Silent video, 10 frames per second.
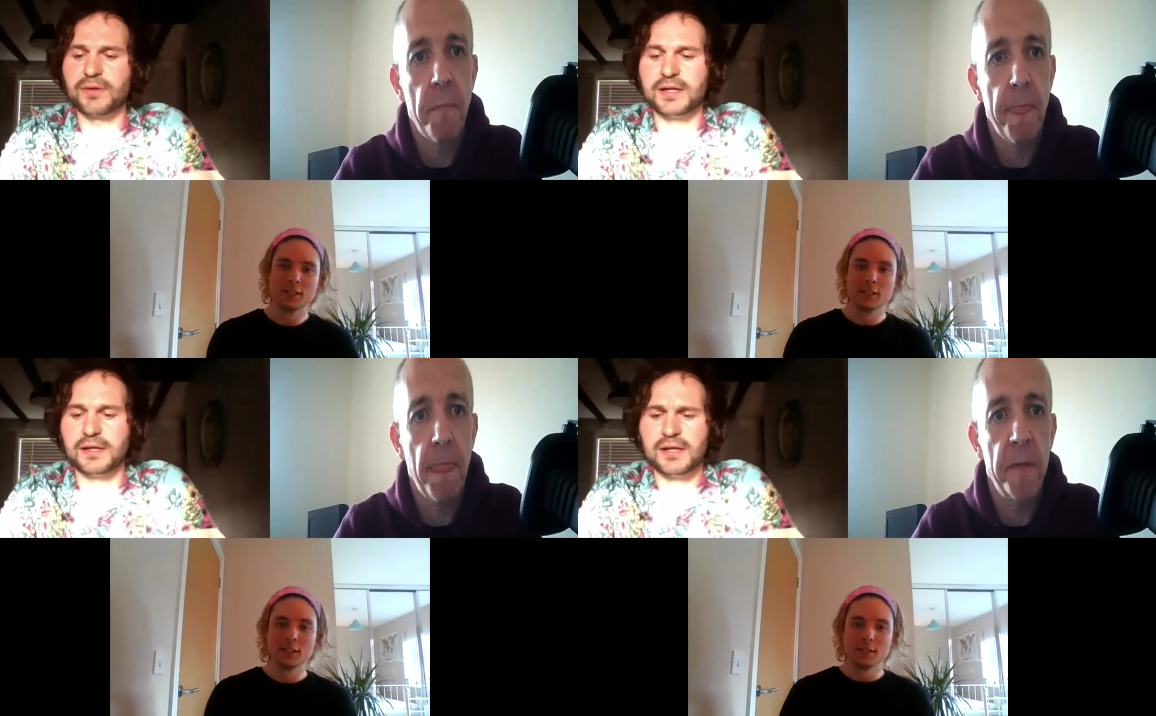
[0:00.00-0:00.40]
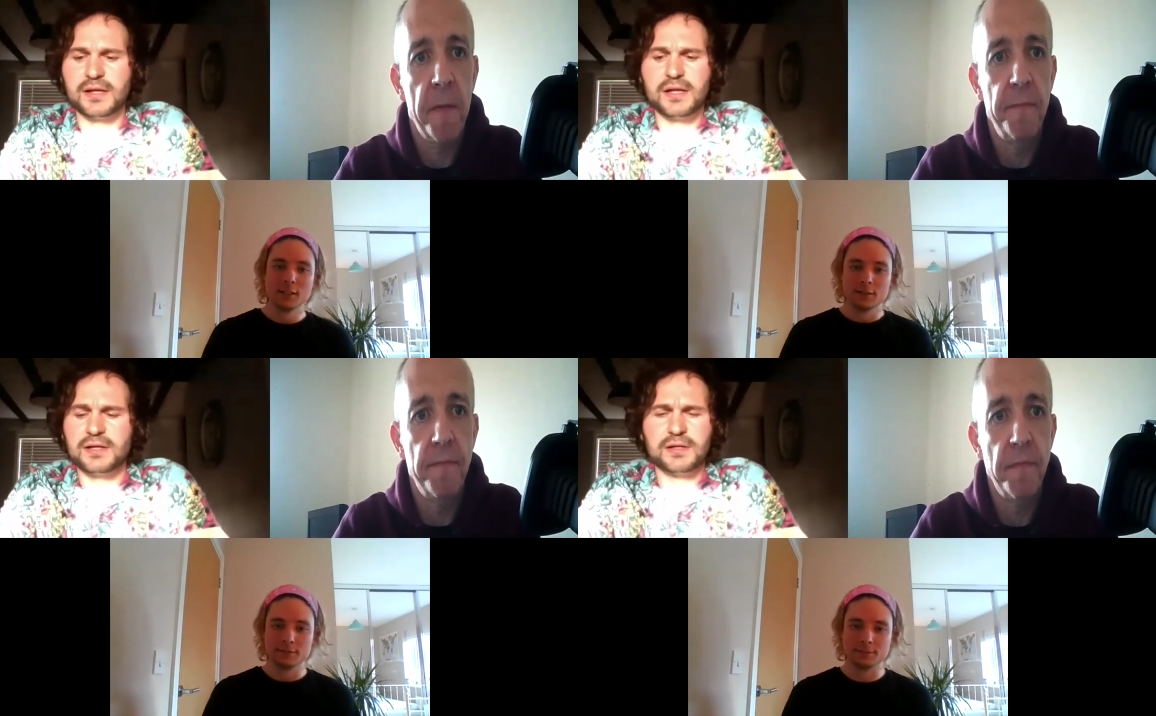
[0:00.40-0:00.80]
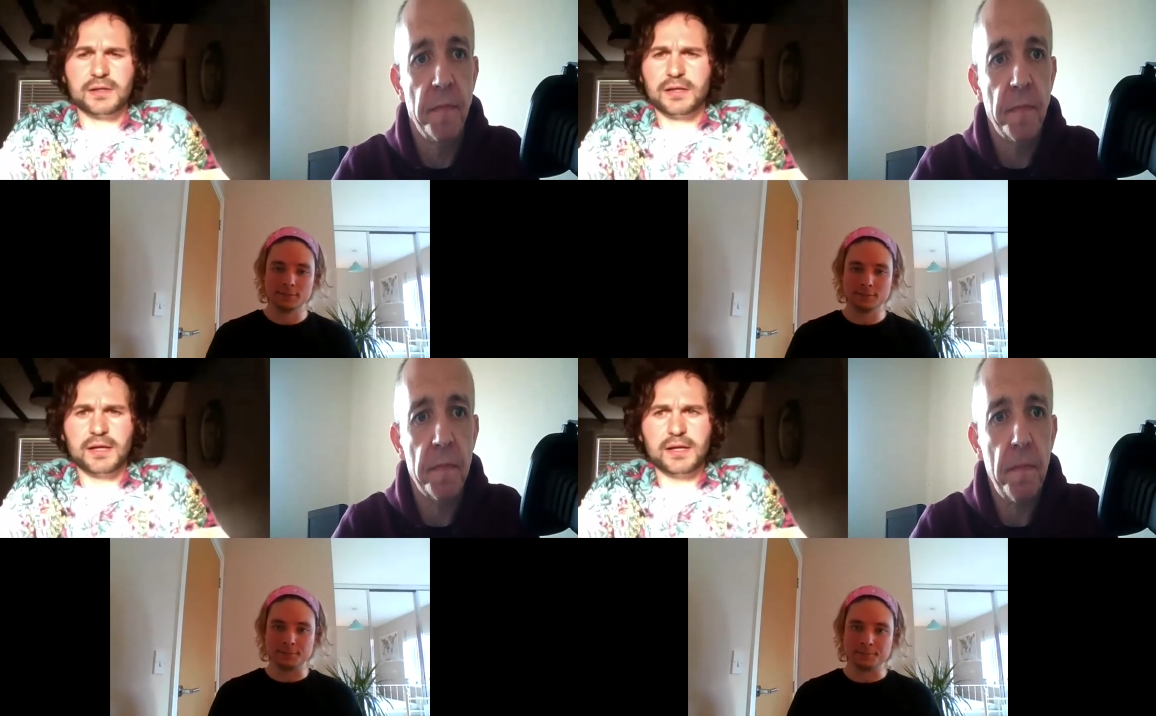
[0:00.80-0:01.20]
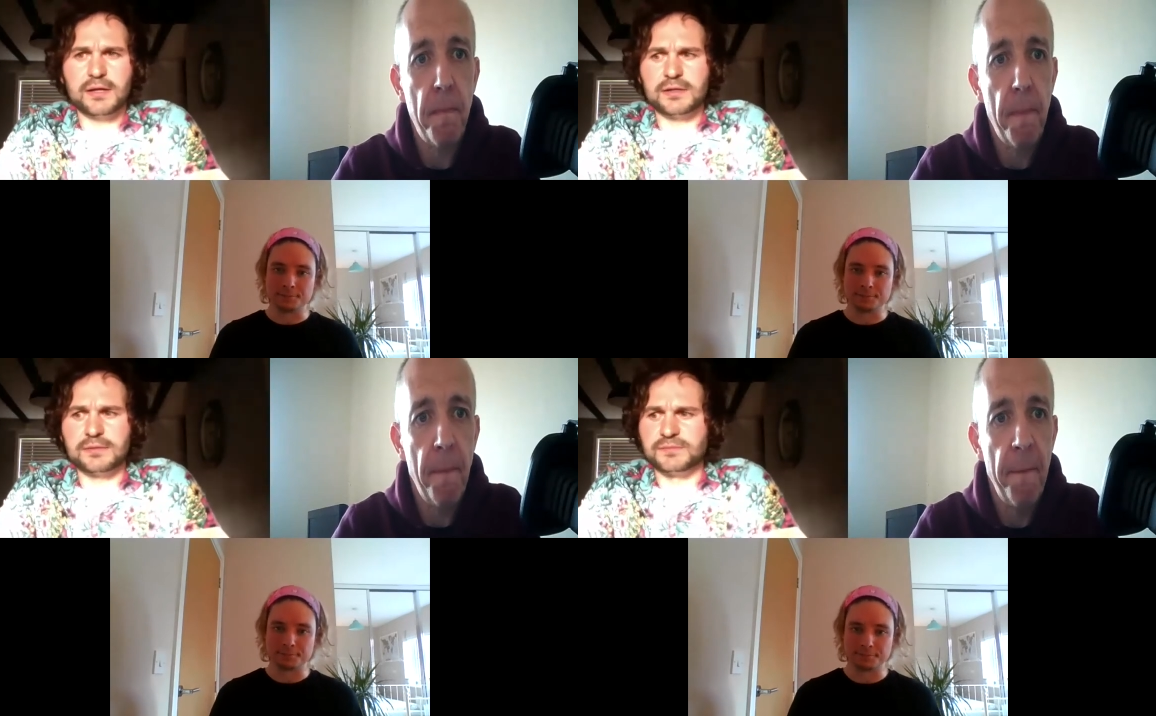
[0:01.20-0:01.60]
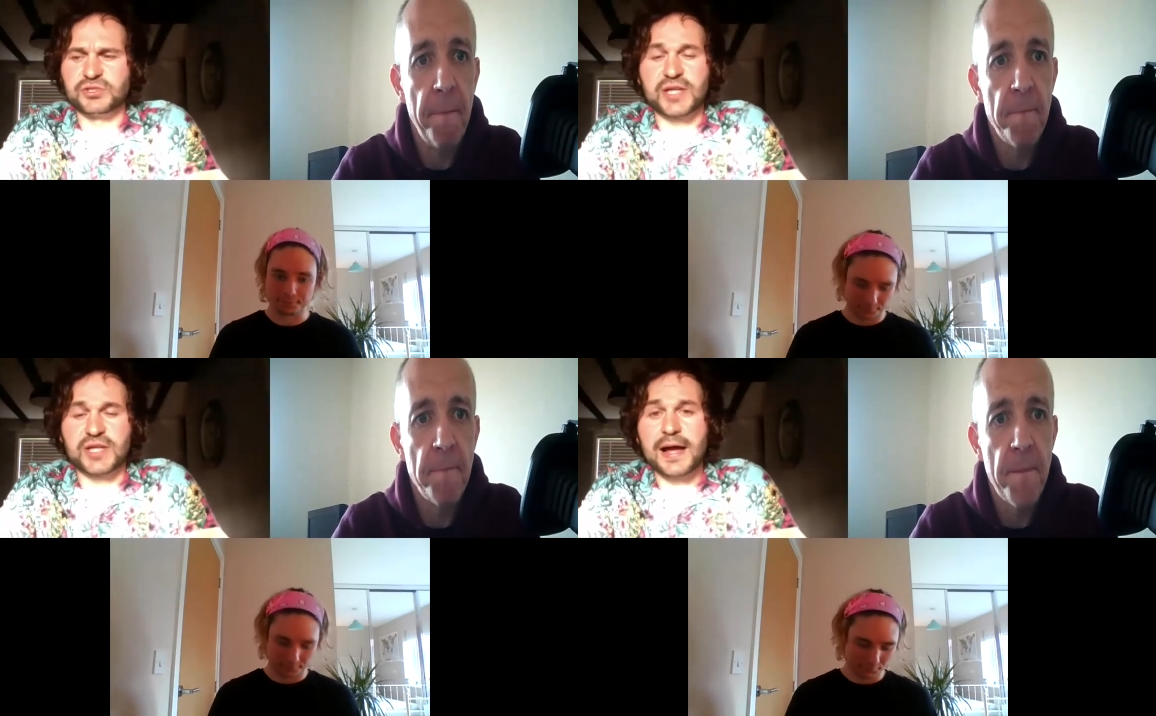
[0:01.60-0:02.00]
Speaker 1: Like um,
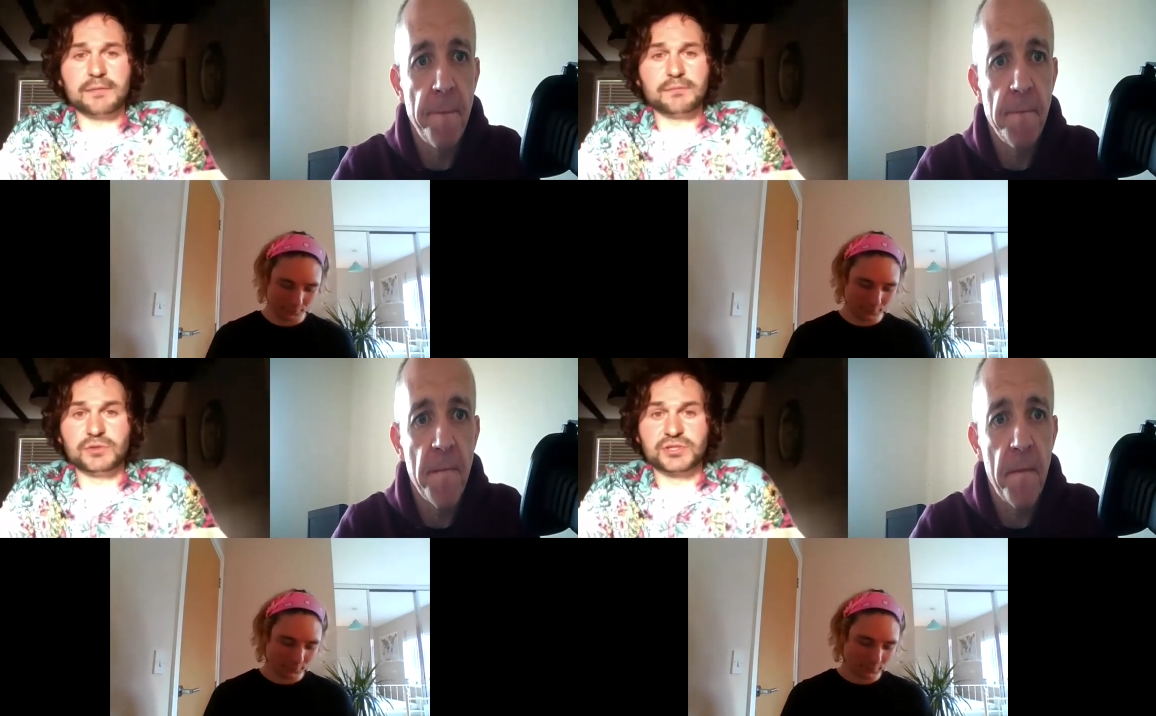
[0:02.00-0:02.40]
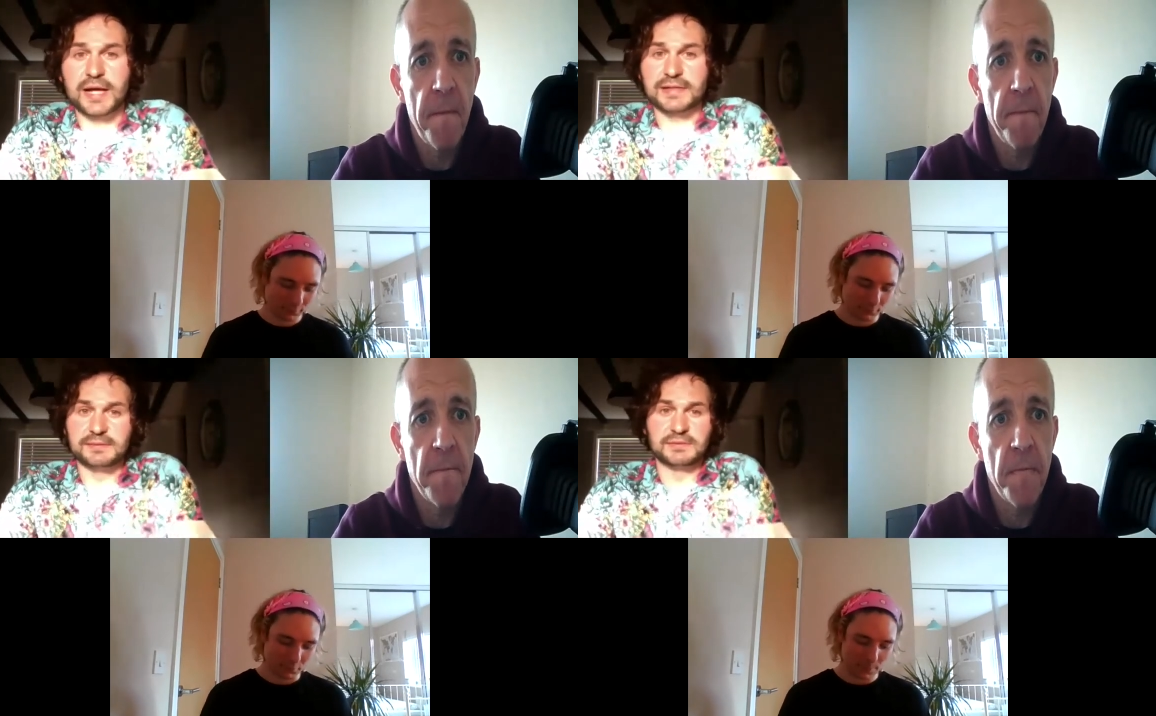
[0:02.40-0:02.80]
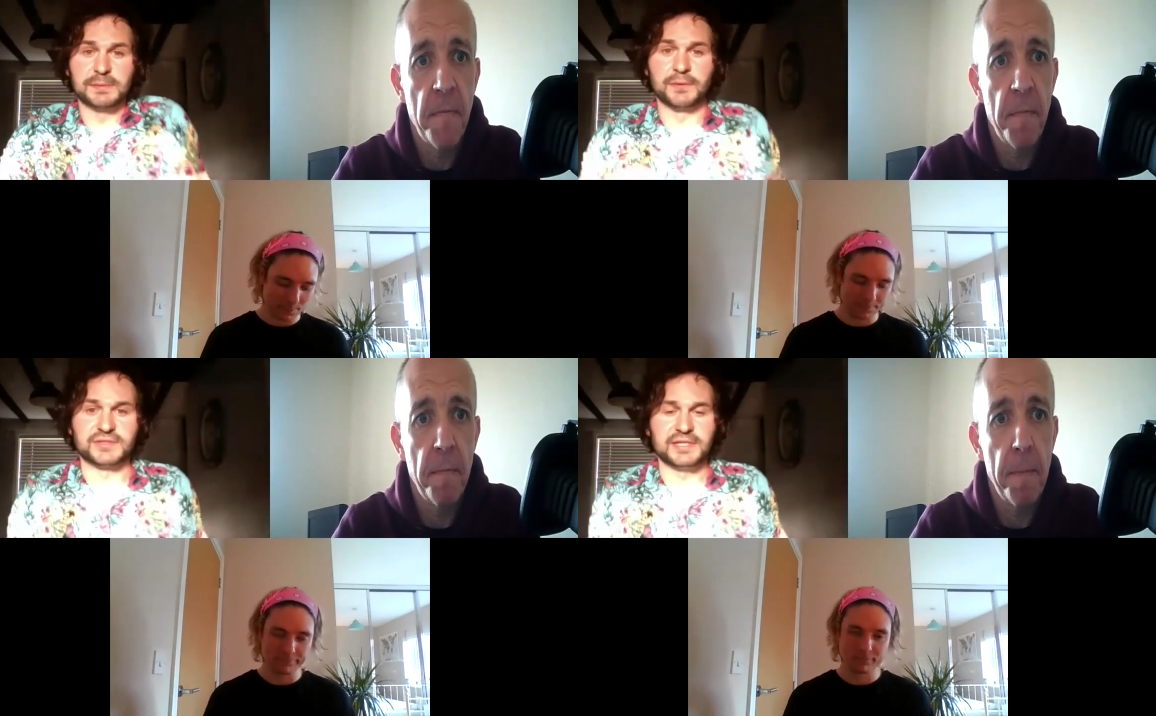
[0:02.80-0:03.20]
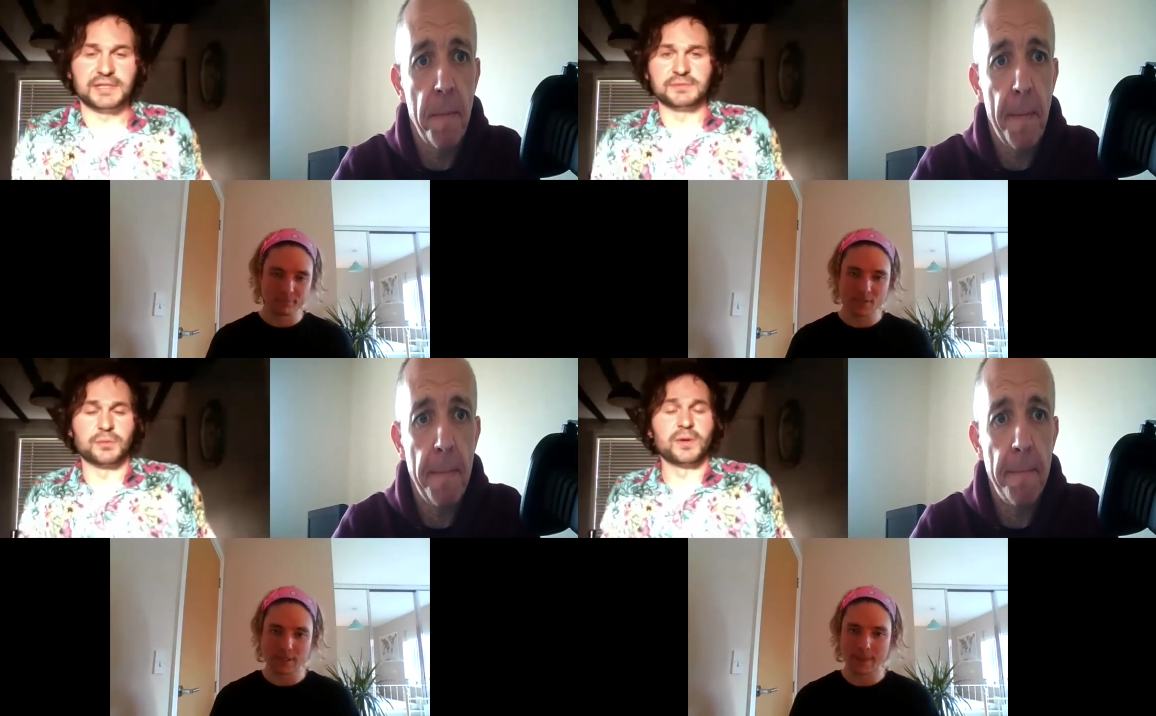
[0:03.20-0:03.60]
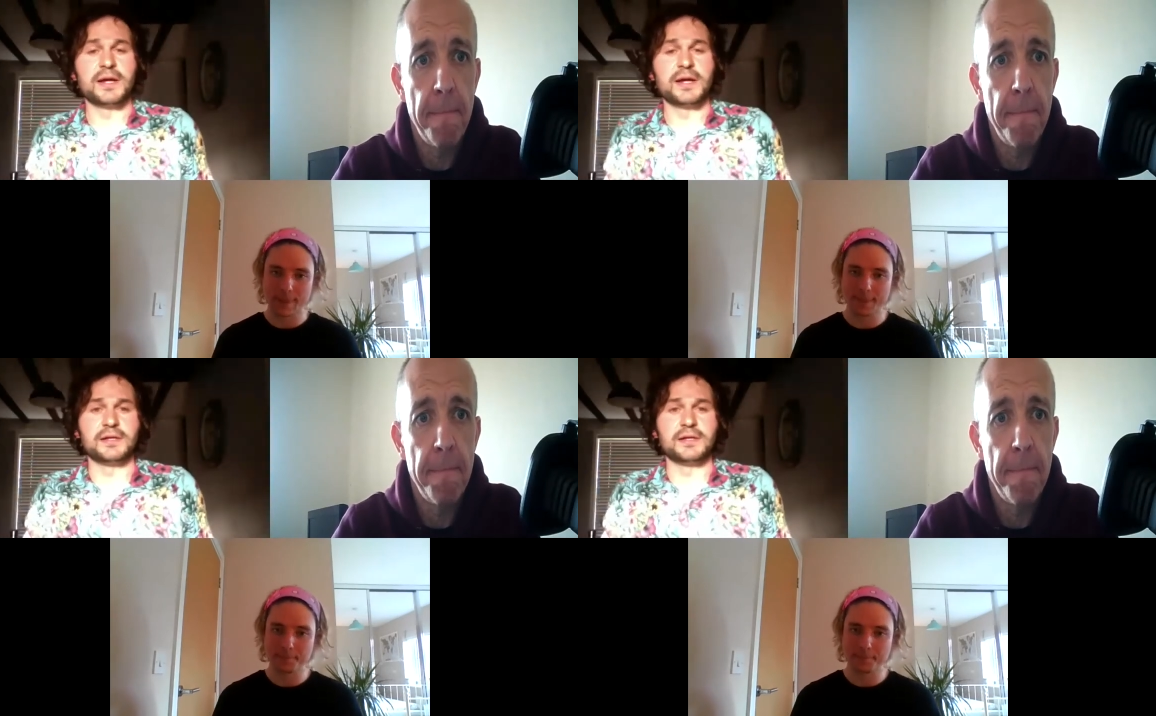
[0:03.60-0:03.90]
she can't she can't seem to put teams away.